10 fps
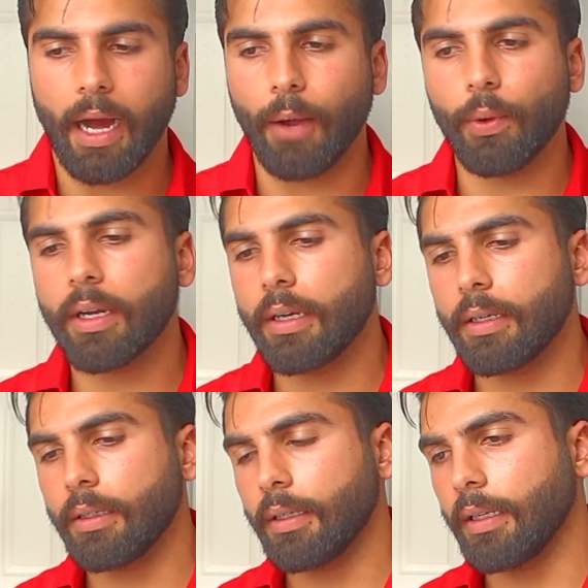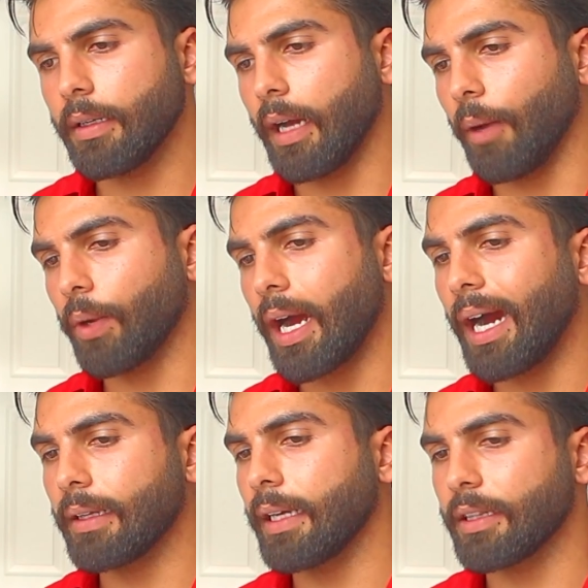I wanna I wanna
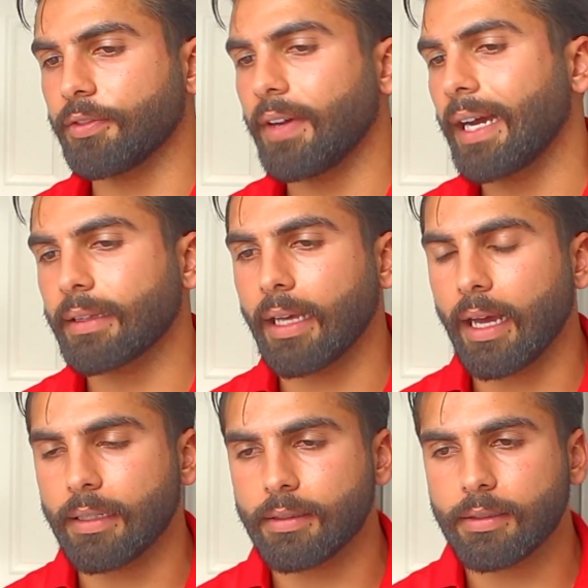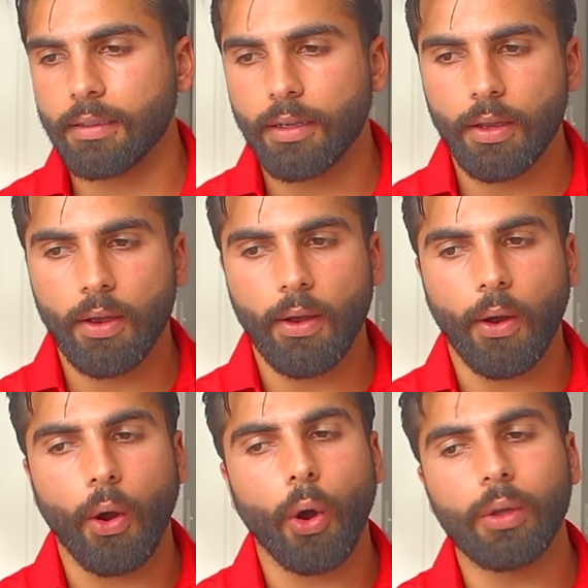highlight the fact that
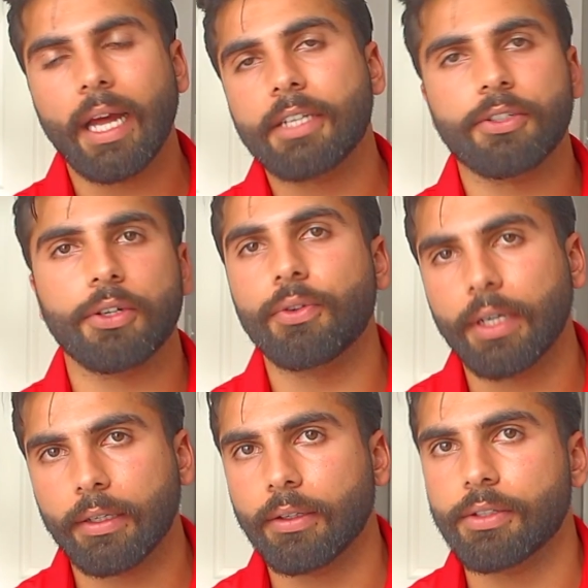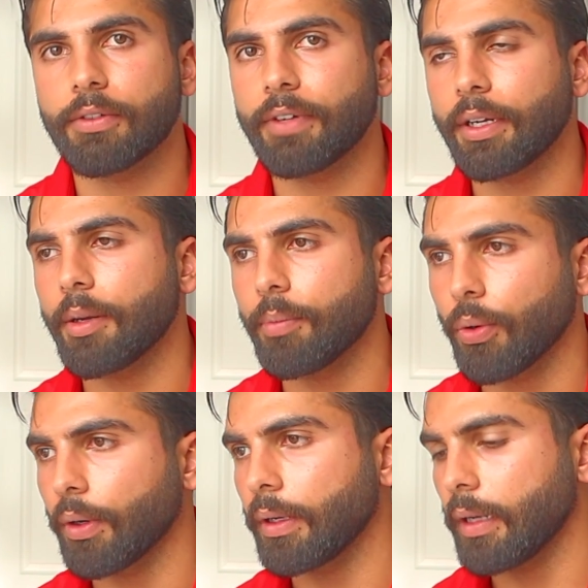all extracurriculars are very
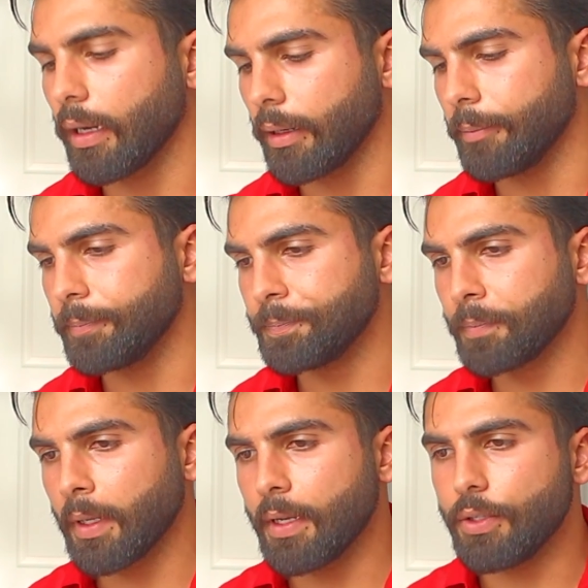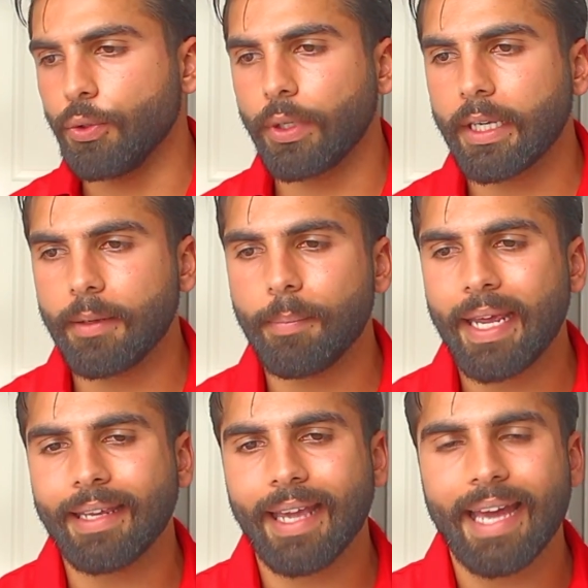important. Um, you can
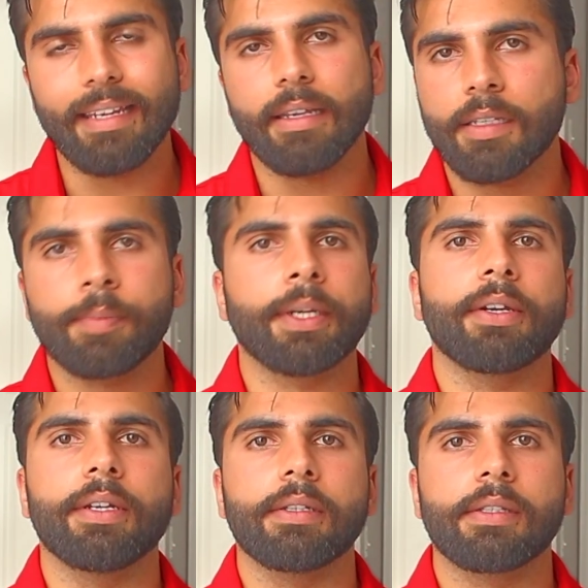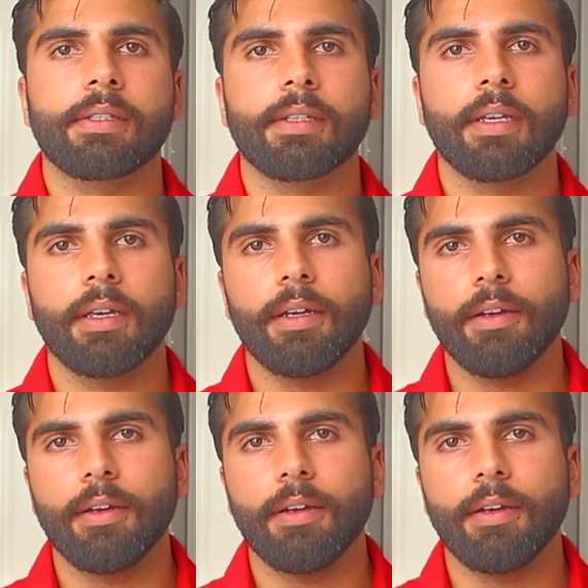make any experience